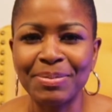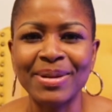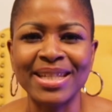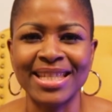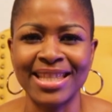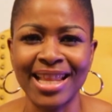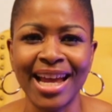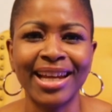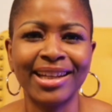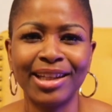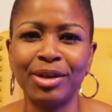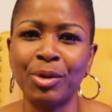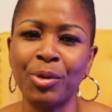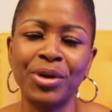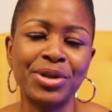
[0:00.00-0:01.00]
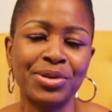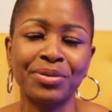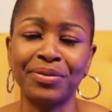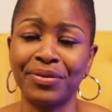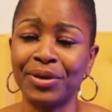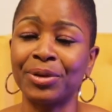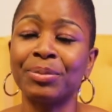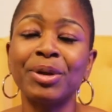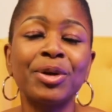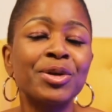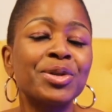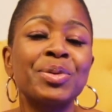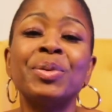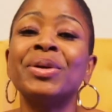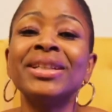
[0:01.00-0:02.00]
is likely going to fail
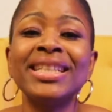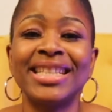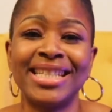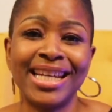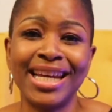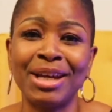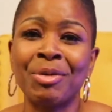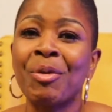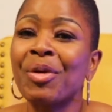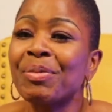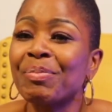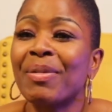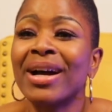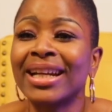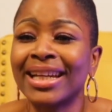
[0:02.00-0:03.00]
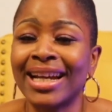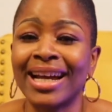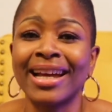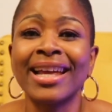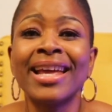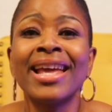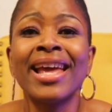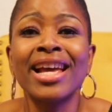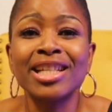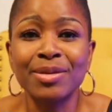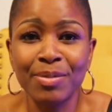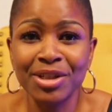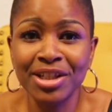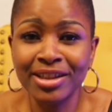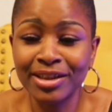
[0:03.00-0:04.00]
because one day one partner,
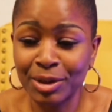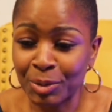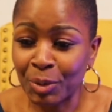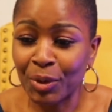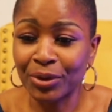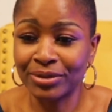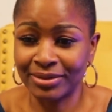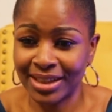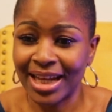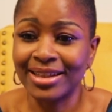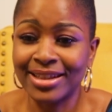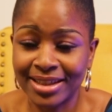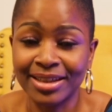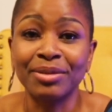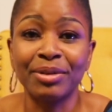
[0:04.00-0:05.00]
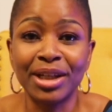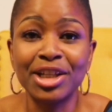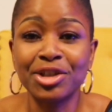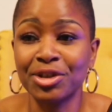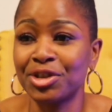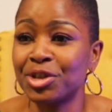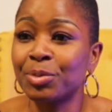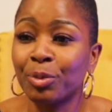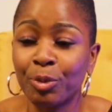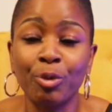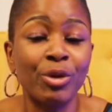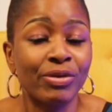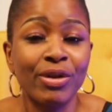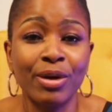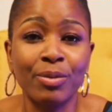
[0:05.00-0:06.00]
especially the one that is in a relationship
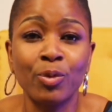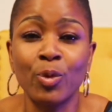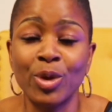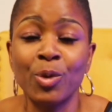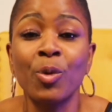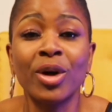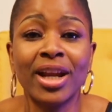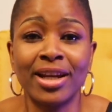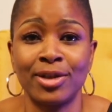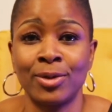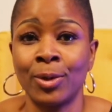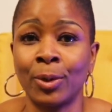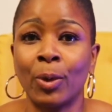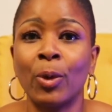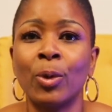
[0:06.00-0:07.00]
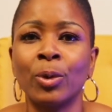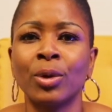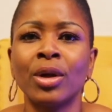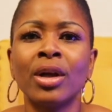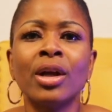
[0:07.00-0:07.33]
with the one that is not whole,